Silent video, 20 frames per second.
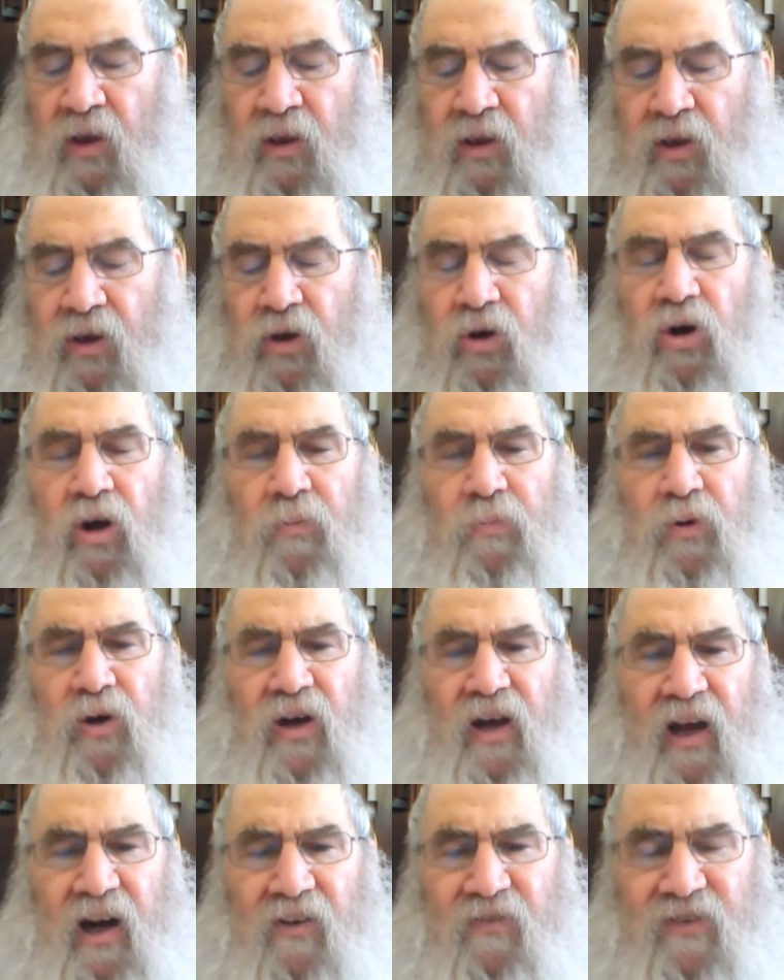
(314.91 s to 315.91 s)
L'yirah
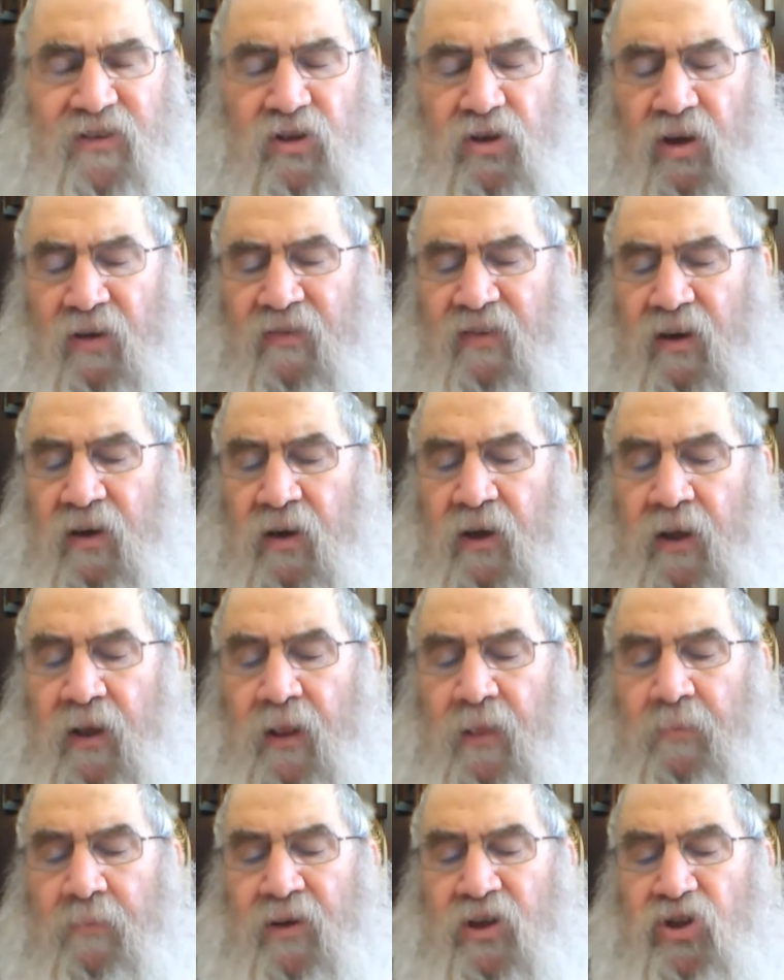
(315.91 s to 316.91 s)
b'chayer v'zdover.
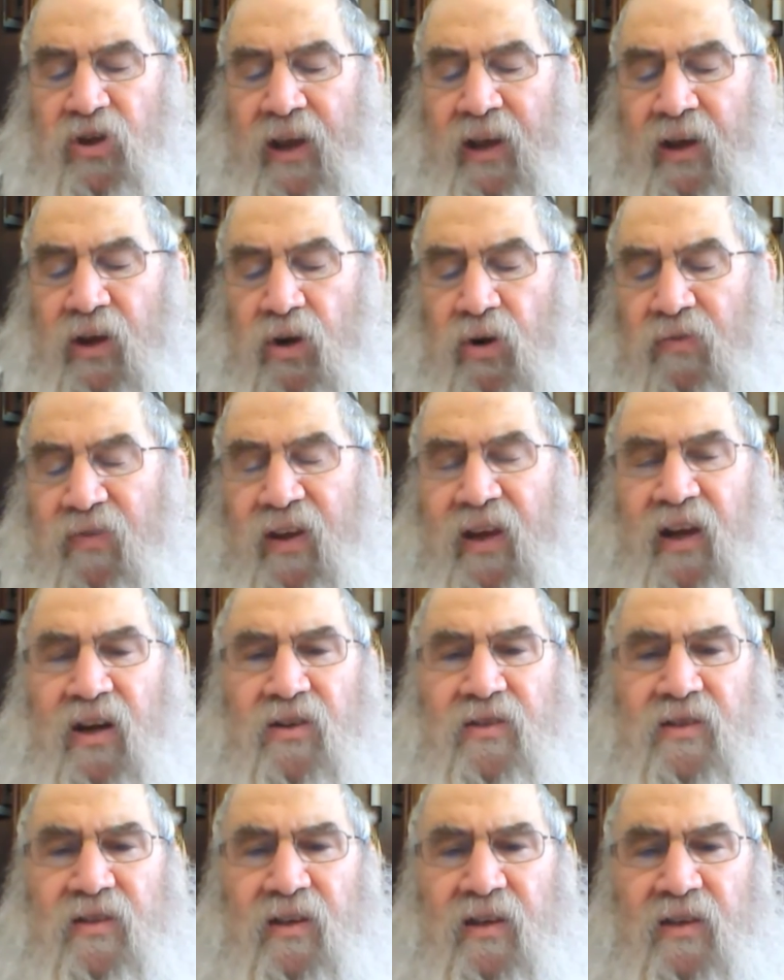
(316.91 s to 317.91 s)
Mashenkin over
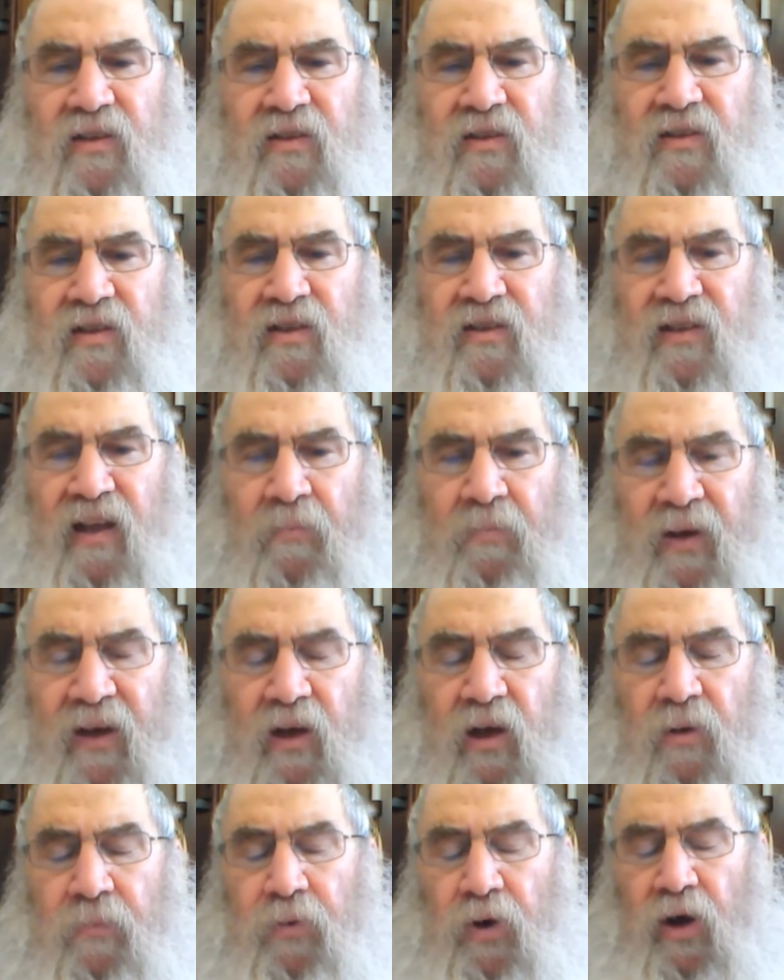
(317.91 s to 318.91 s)
here, since he's not
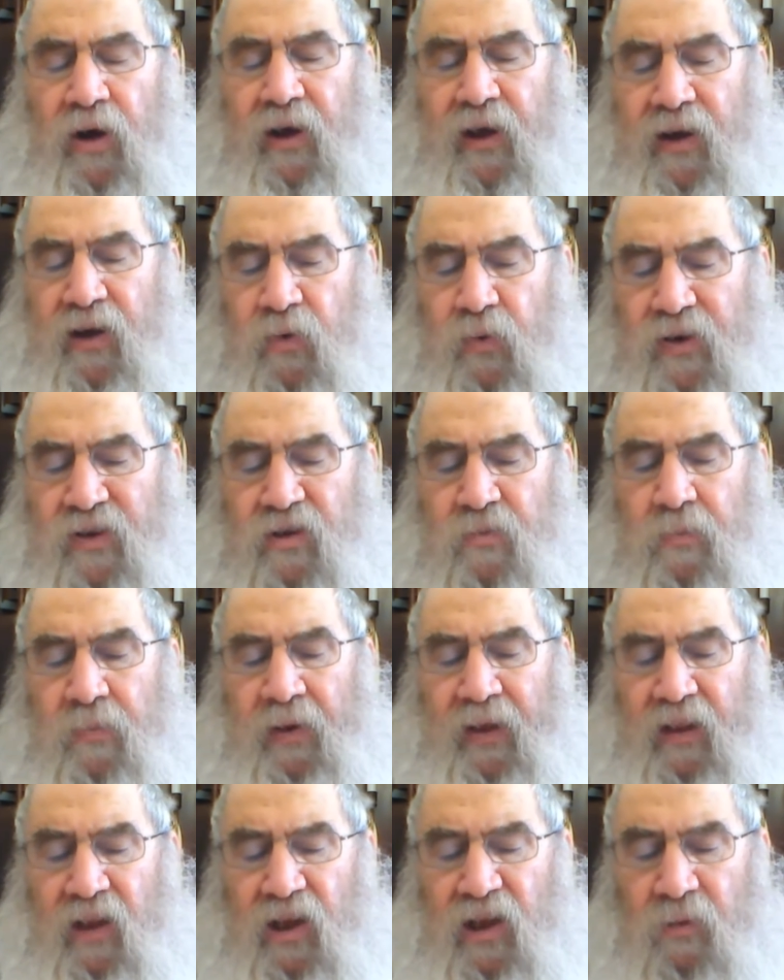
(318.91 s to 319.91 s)
making a bracha anyway, so
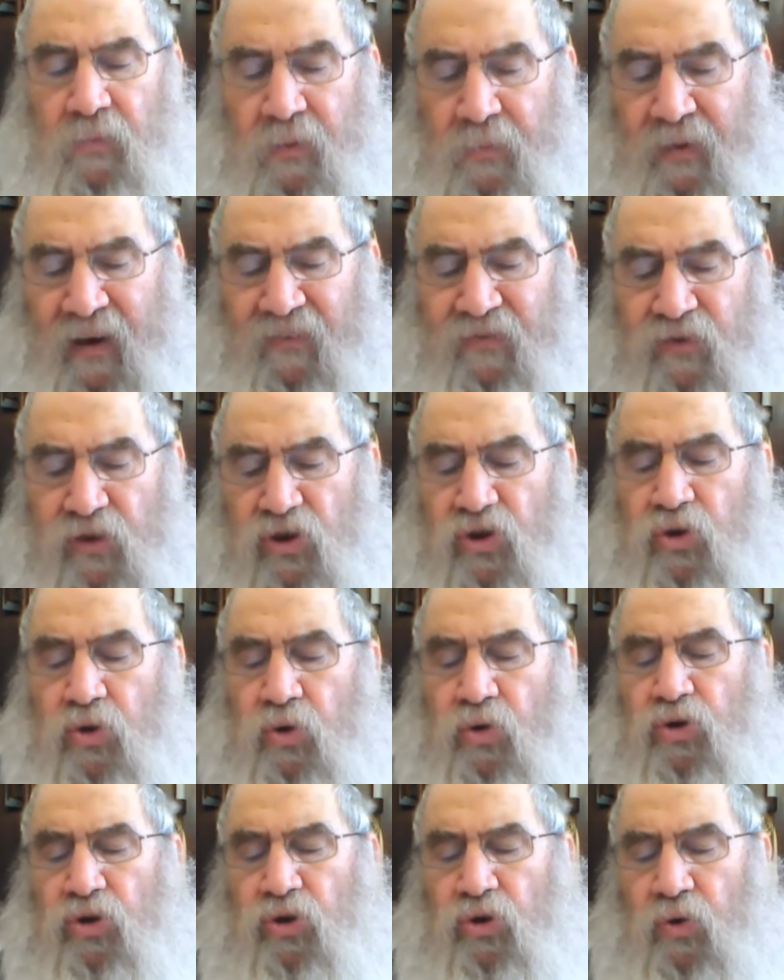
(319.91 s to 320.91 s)
mele he can be mafrish
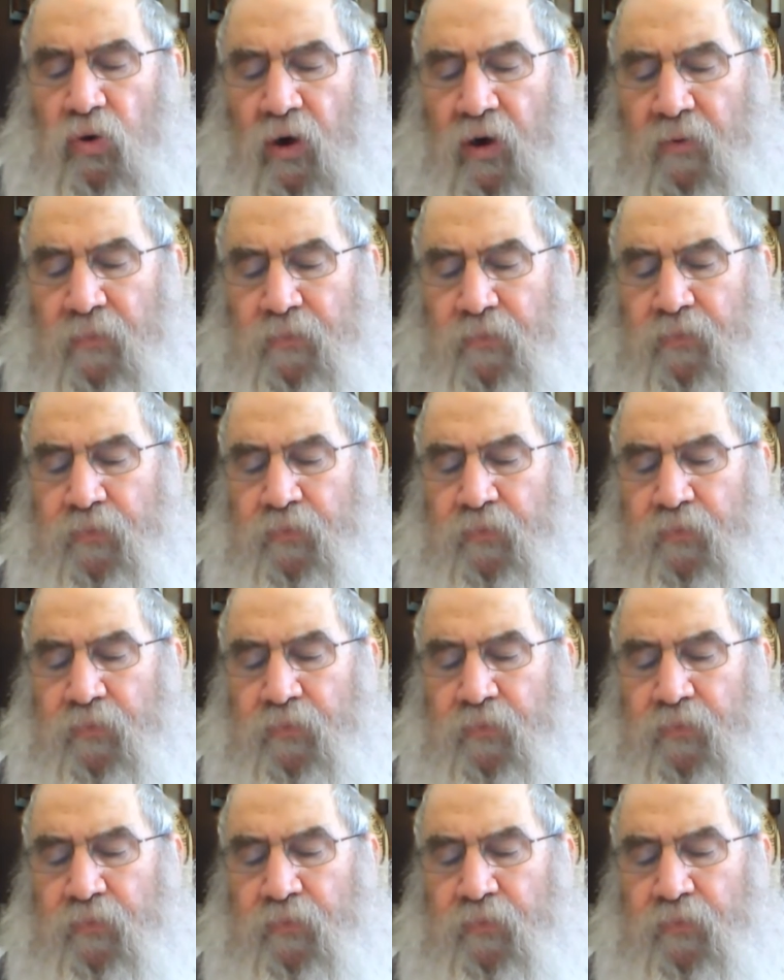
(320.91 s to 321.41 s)
kshu arum.